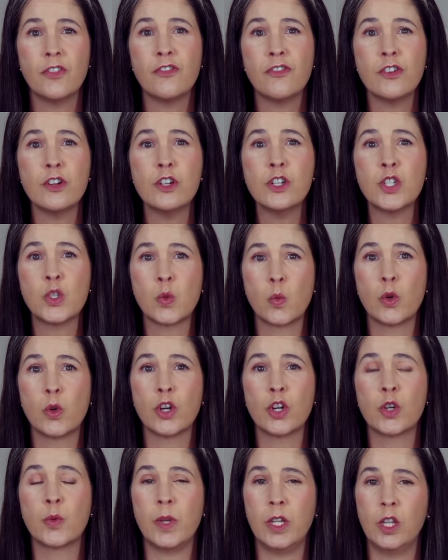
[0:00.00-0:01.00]
first
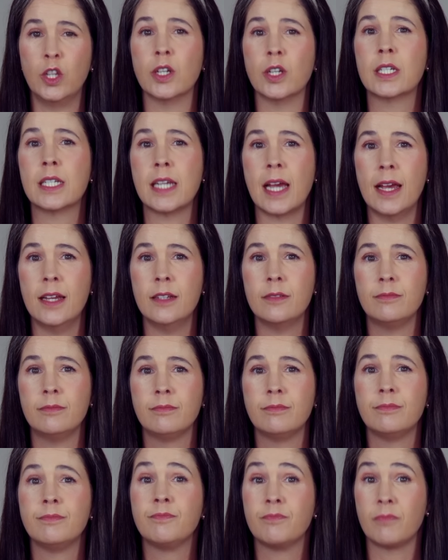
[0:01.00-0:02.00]
word we looked at,
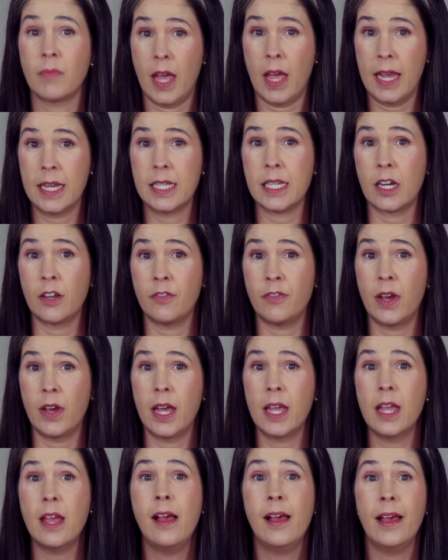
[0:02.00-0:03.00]

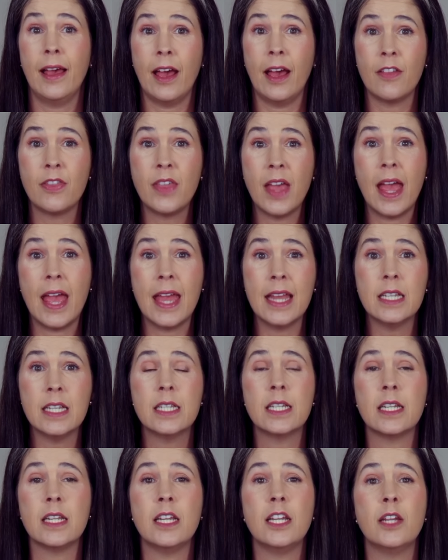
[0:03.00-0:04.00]
identify, had the
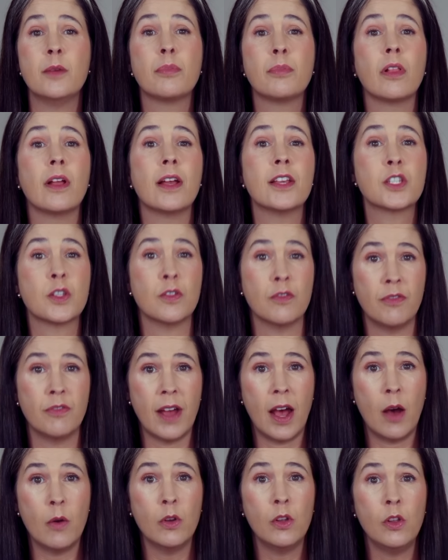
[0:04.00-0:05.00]
NT plus
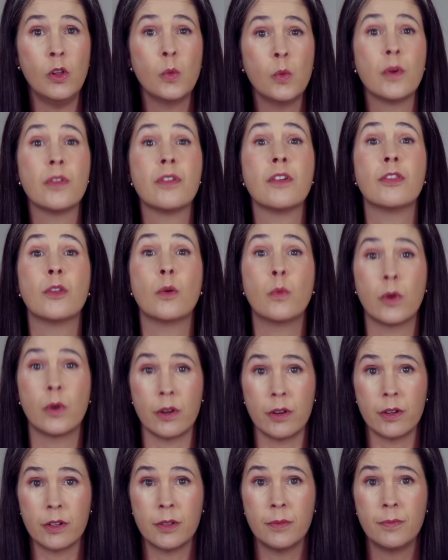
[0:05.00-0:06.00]
vowel within the
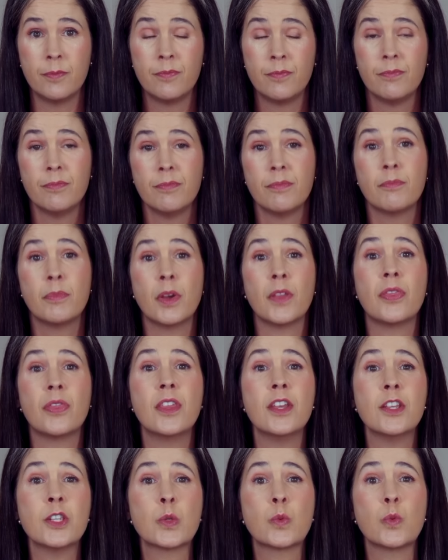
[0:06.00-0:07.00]
word. But
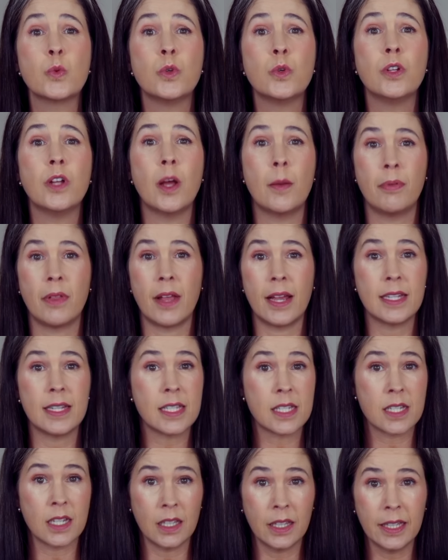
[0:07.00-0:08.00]
this rule applies
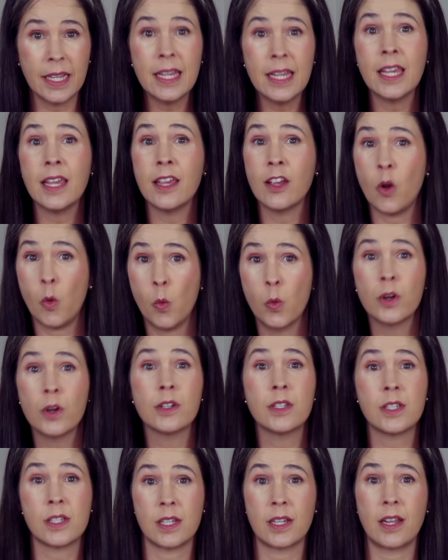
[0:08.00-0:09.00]
to linking
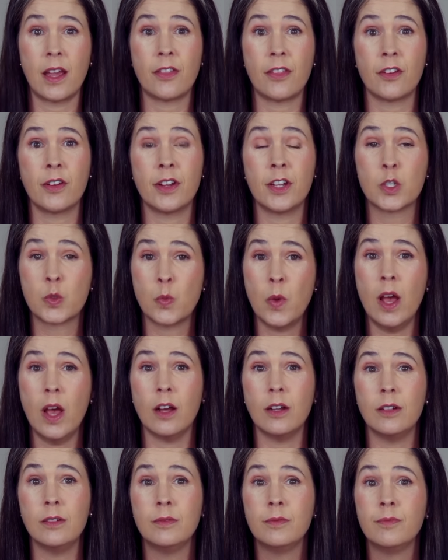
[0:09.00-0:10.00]
words together as
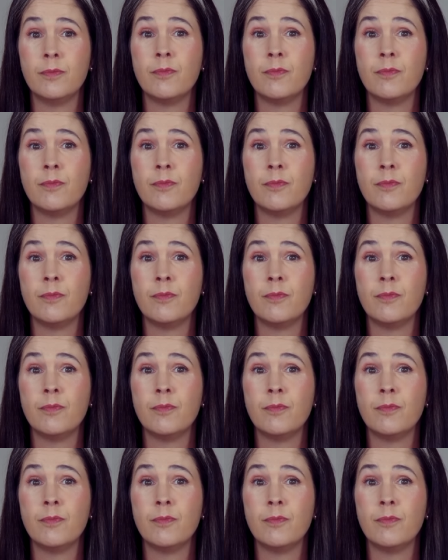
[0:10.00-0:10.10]
well.